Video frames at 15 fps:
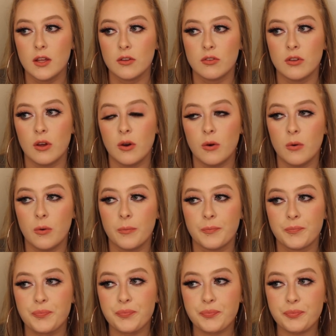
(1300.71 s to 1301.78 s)
So
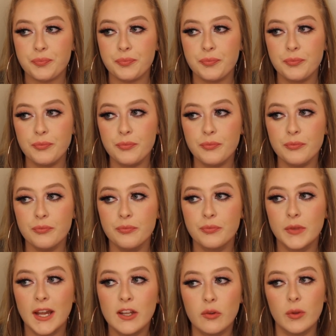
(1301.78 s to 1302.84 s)

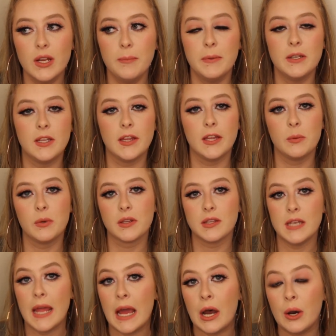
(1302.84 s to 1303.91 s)
that's what I've been dealing with
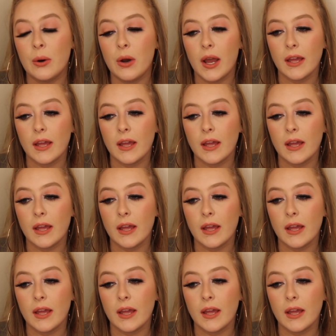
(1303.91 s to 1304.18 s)
now.